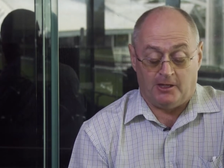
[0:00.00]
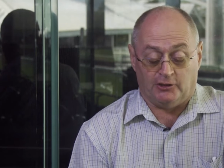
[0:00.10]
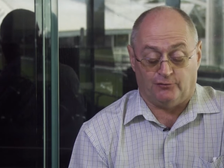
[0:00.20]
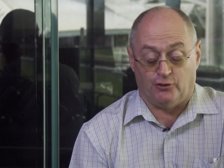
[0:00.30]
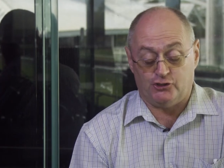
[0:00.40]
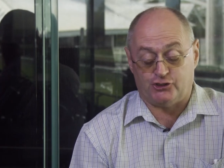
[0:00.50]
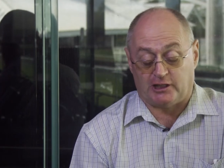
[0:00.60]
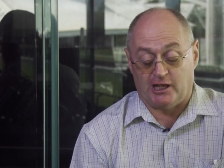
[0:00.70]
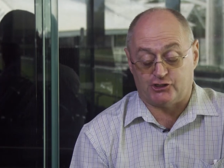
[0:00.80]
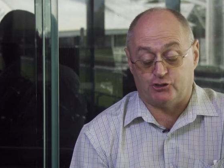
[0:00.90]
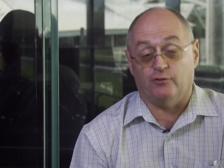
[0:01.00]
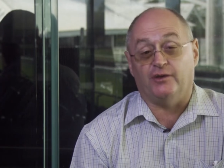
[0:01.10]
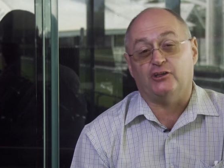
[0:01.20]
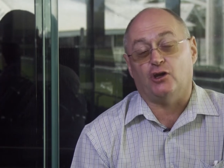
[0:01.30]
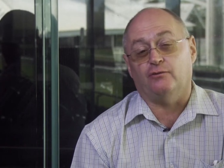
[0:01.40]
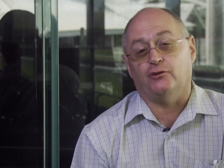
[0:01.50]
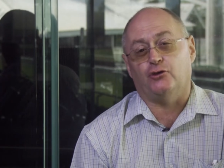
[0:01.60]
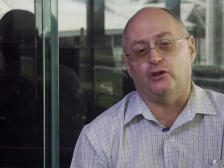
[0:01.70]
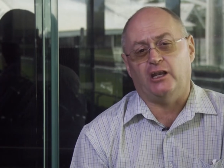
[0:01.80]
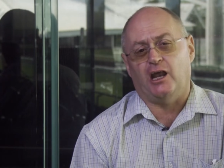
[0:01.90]
In the first, the Class 2 event over
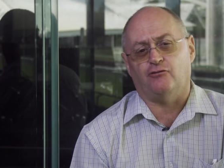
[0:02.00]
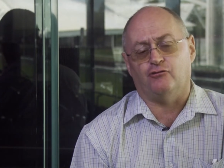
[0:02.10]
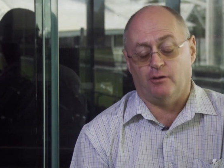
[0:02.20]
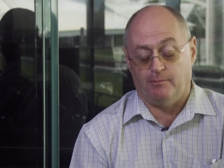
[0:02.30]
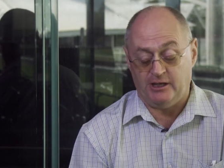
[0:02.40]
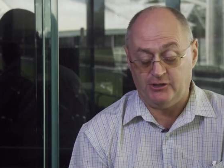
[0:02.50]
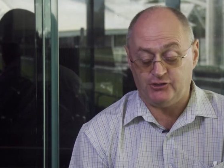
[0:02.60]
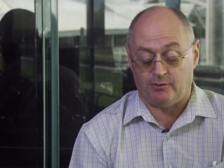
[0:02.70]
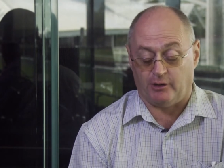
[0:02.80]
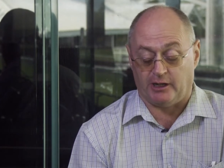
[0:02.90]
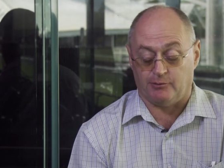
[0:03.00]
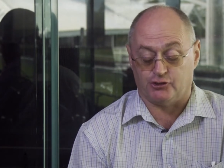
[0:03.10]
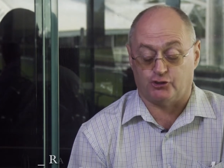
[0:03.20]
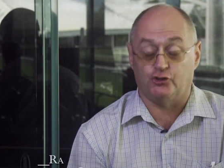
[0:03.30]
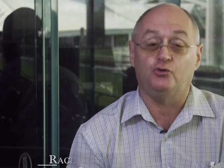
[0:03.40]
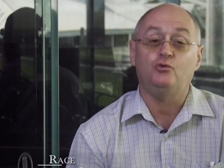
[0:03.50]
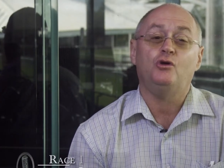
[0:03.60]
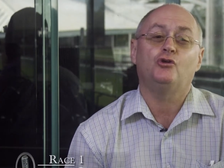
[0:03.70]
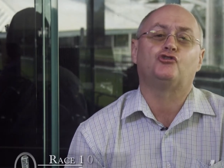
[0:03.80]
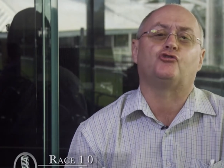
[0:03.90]
1,300 metres, my numbers are 2,
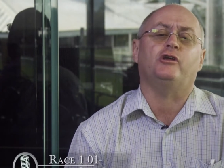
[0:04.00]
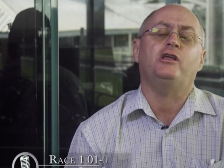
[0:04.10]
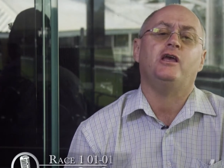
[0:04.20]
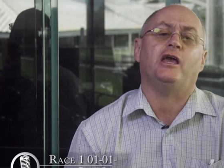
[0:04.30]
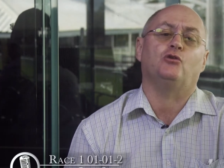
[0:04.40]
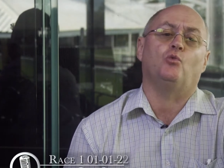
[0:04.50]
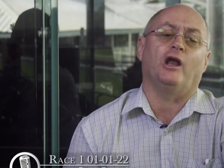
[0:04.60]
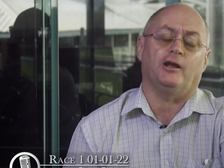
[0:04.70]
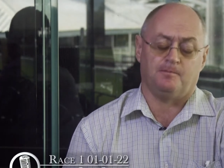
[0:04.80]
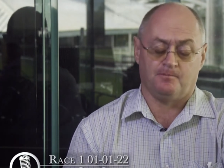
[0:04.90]
3 and 1.